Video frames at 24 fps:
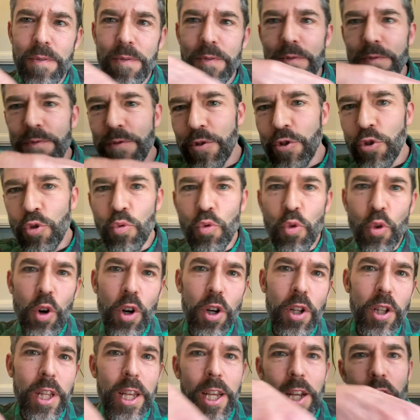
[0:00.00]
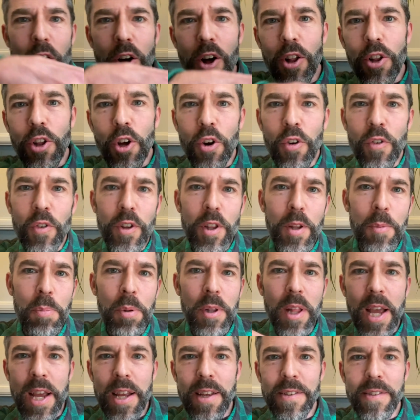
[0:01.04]
squirreling all over the
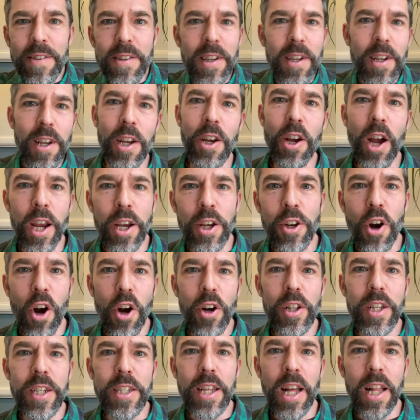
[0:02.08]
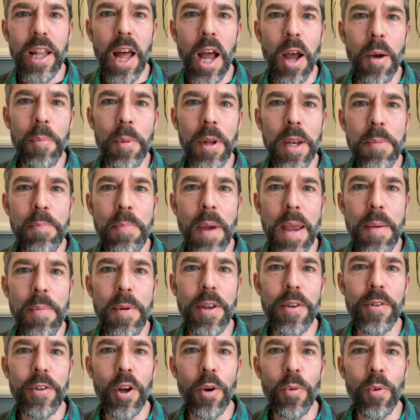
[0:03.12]
place. I could hardly tell how many
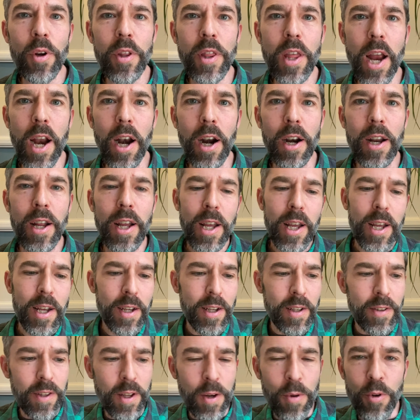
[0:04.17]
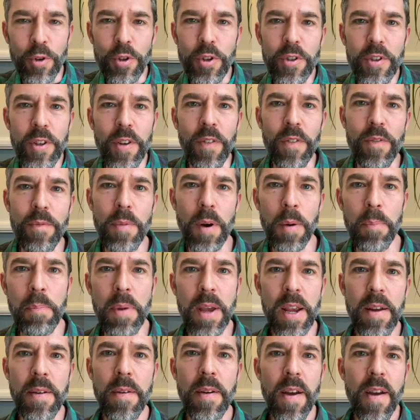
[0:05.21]
babies there were there, because they were just a
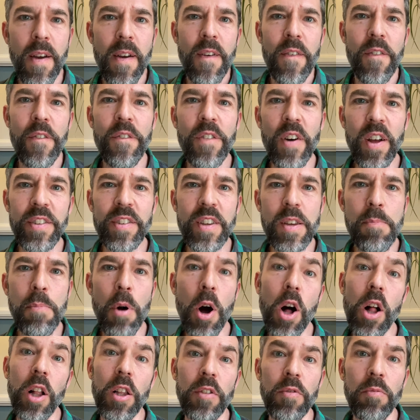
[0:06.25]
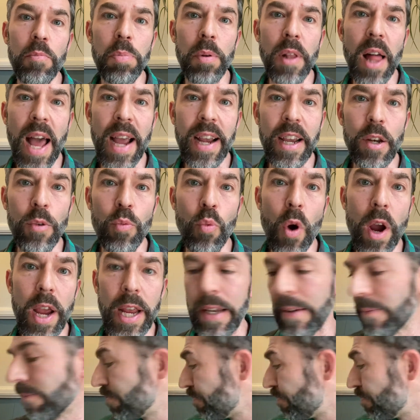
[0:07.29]
big fuzzy ball of black and white.